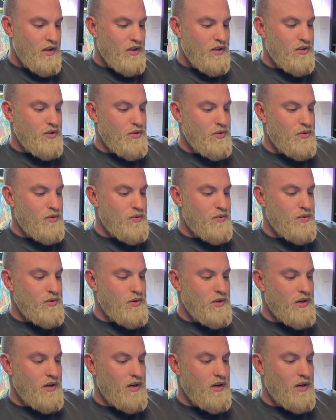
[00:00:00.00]

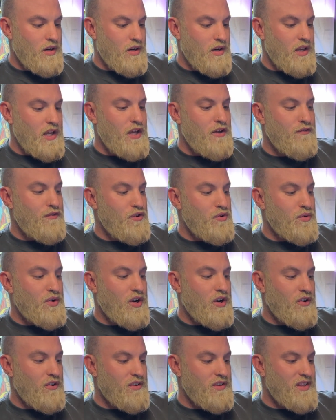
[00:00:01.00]
If you
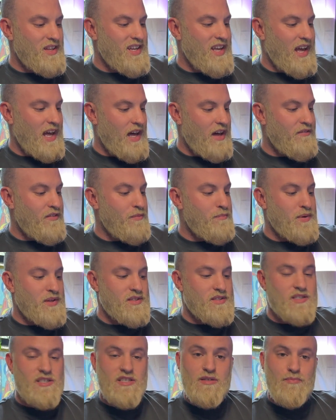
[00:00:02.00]
currently have a
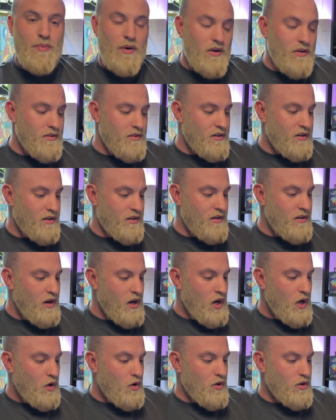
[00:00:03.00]
business partner
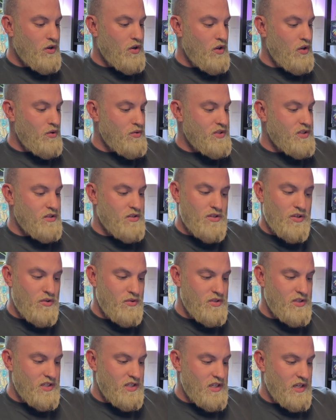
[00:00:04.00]
or close
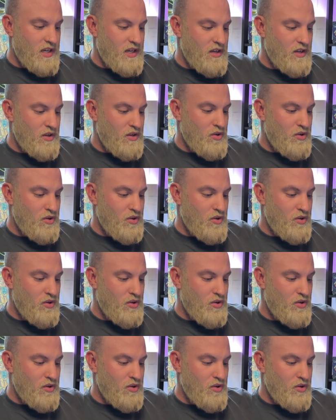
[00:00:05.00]
associate,